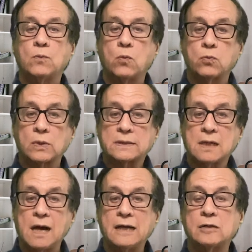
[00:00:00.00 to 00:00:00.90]

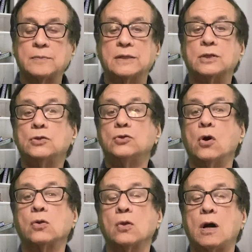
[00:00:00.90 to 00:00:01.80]
Retirement,
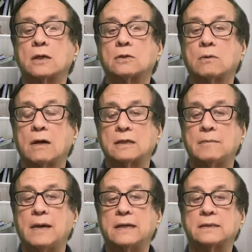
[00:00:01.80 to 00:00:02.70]
no longer
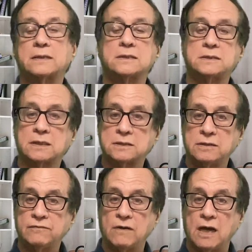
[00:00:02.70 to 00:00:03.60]
automatic at
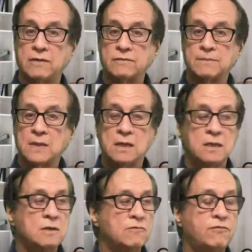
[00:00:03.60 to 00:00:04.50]
65.
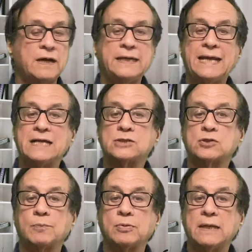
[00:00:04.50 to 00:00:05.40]

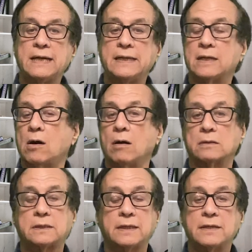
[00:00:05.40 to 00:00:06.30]
Financial planning,
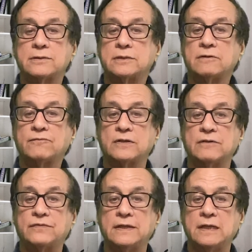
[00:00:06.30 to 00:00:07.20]
altogether different
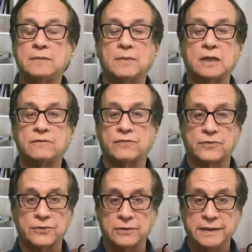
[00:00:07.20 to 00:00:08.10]
if you need money for
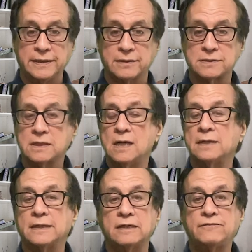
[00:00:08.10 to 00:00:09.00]
30 years
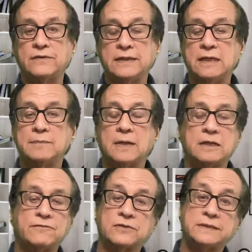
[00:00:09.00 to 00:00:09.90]
than if you need
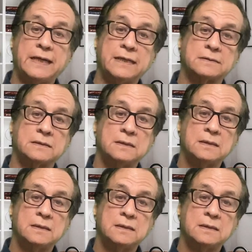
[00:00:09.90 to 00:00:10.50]
money for 10.